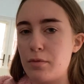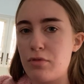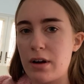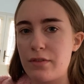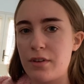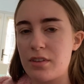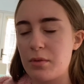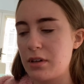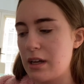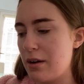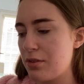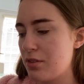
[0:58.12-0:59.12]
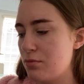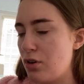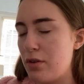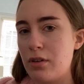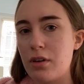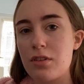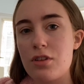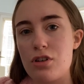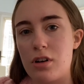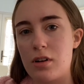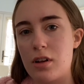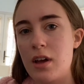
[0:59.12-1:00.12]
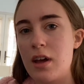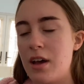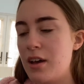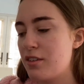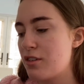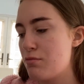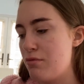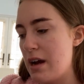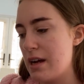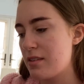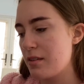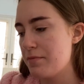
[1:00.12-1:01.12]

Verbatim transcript: For breakfast I'm going to have some waffles and chocolate spread.